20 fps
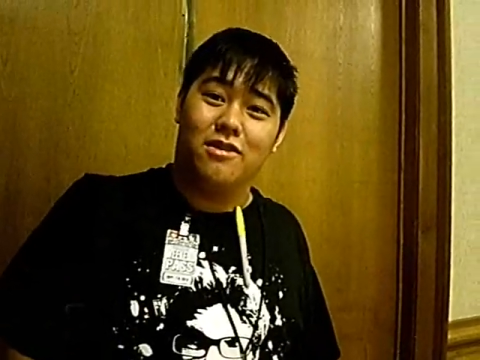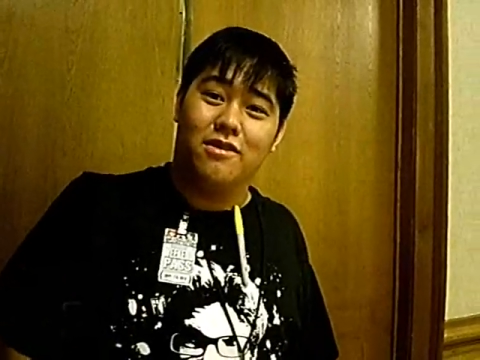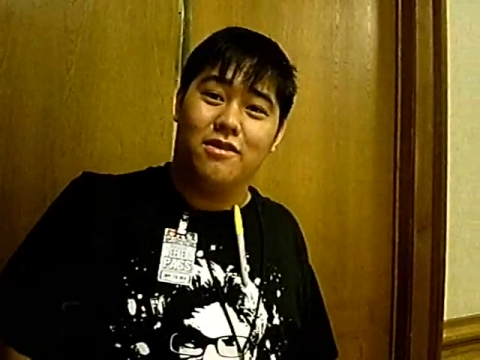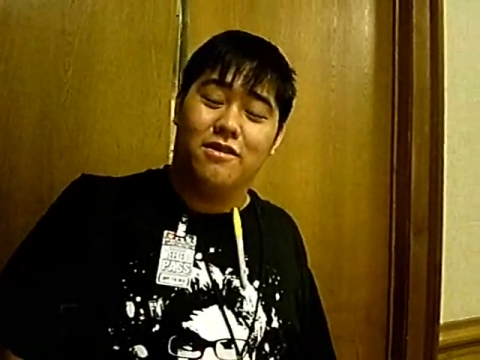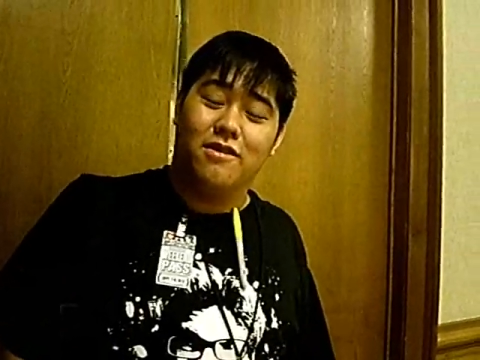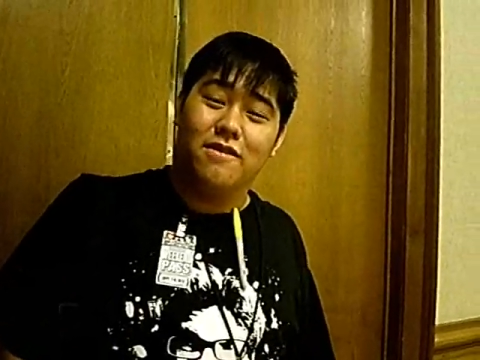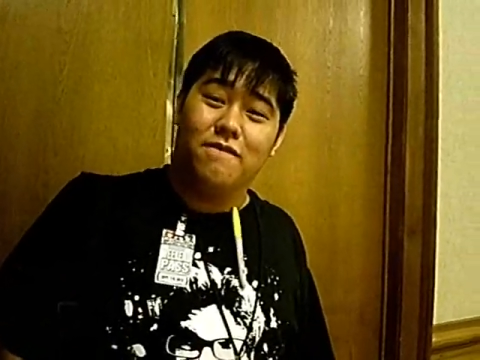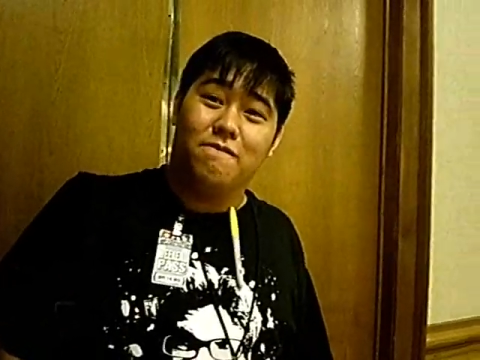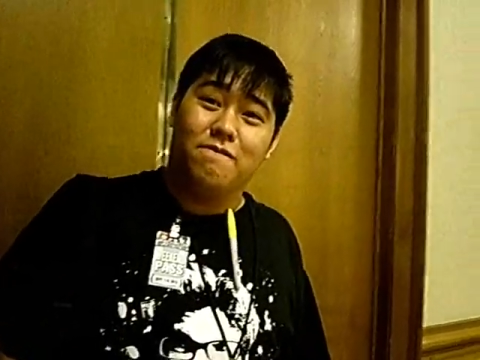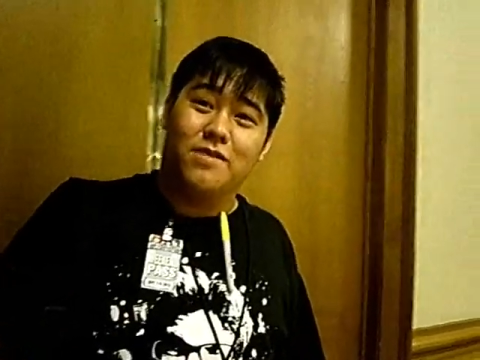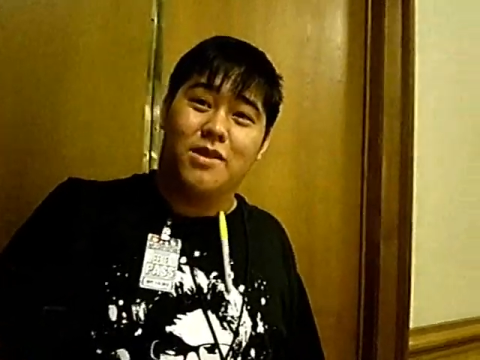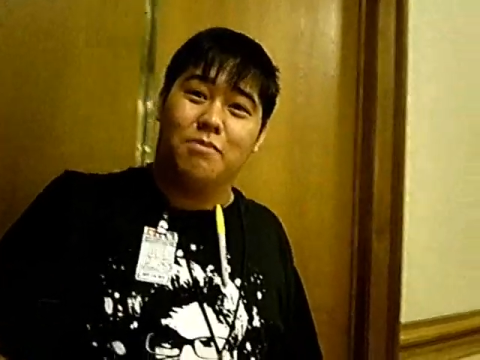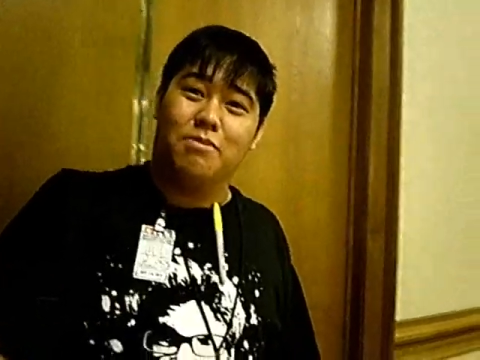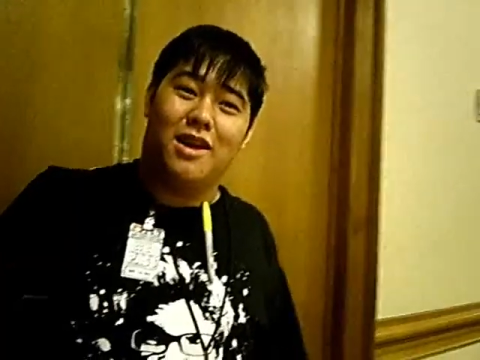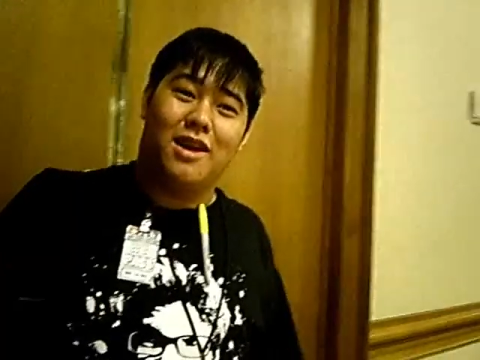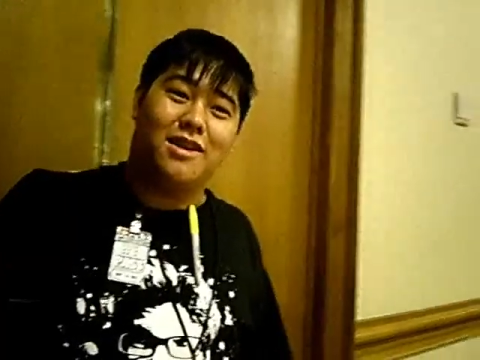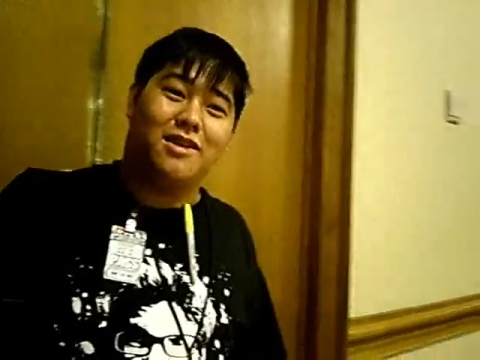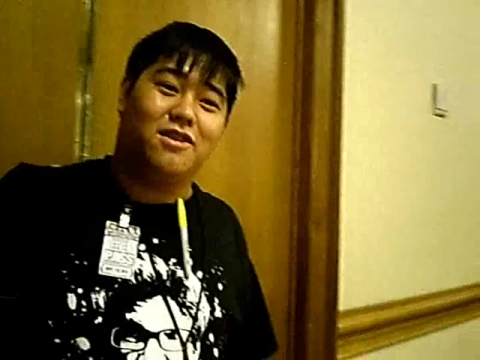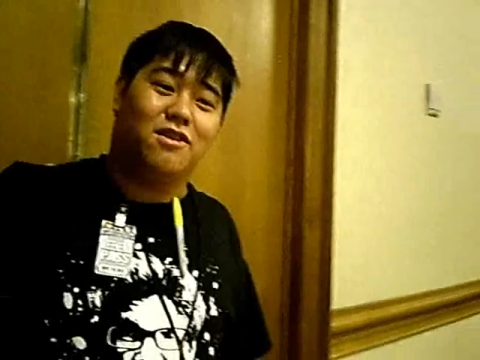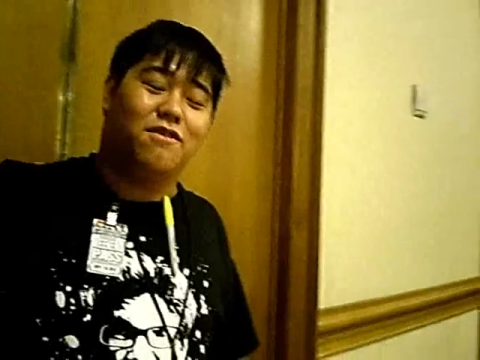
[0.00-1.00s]
Yeah. The
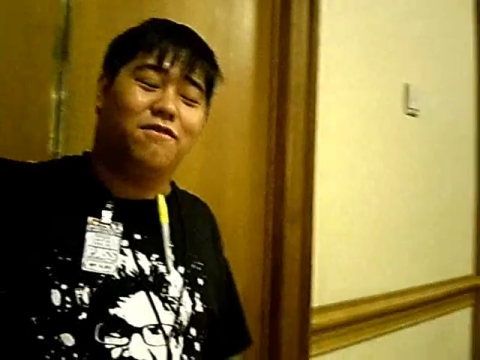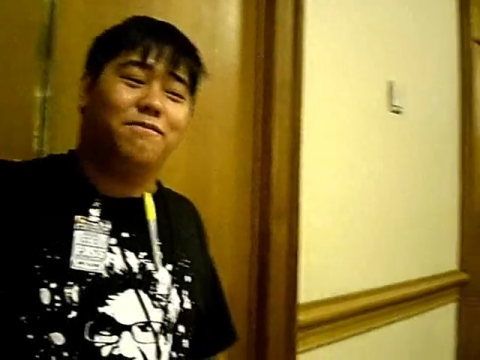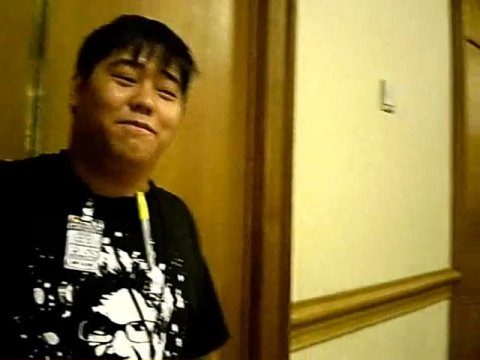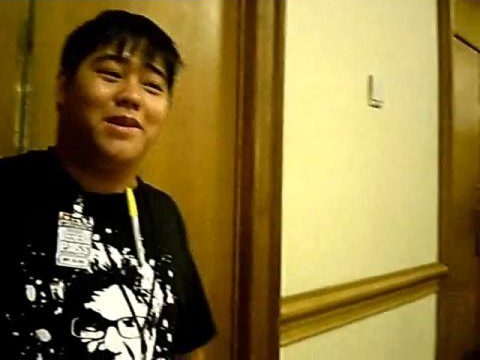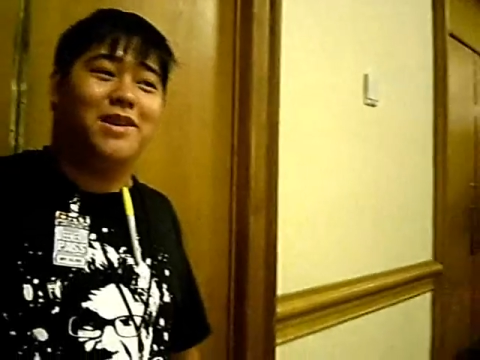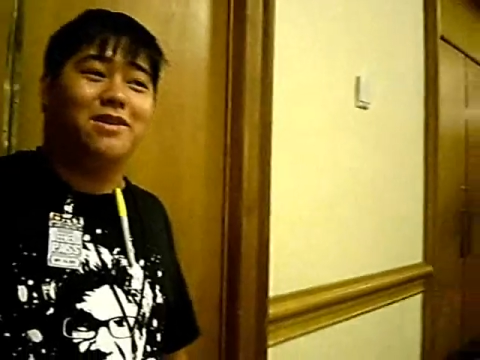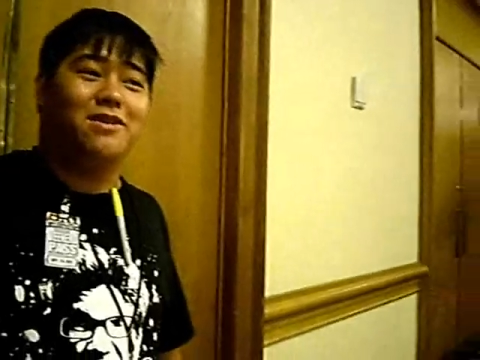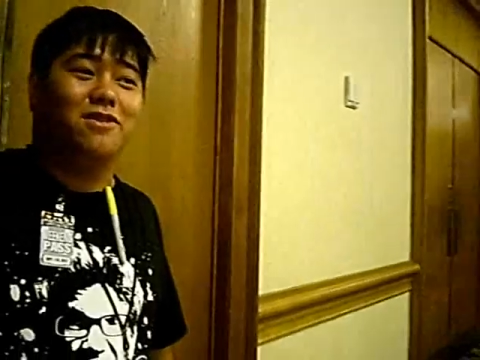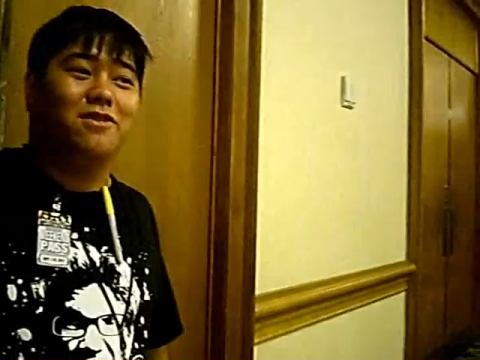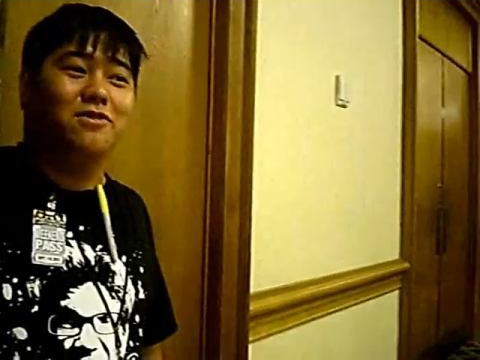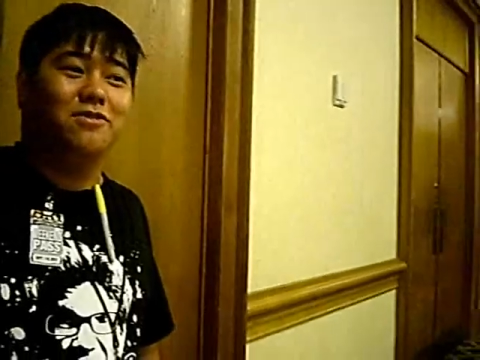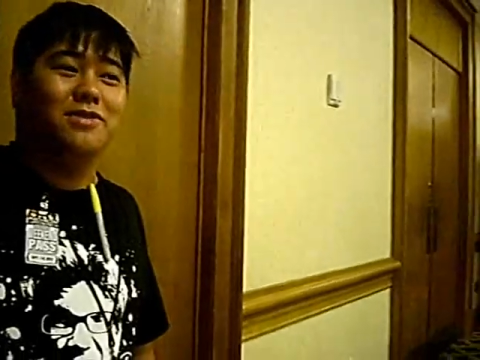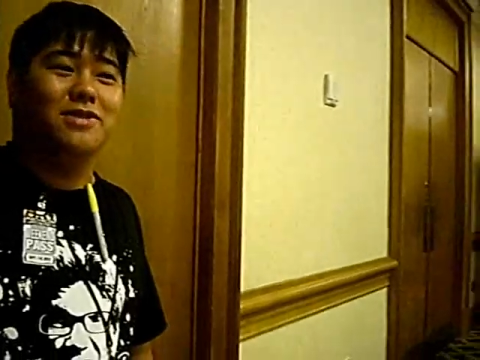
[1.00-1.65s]
blind earthbender,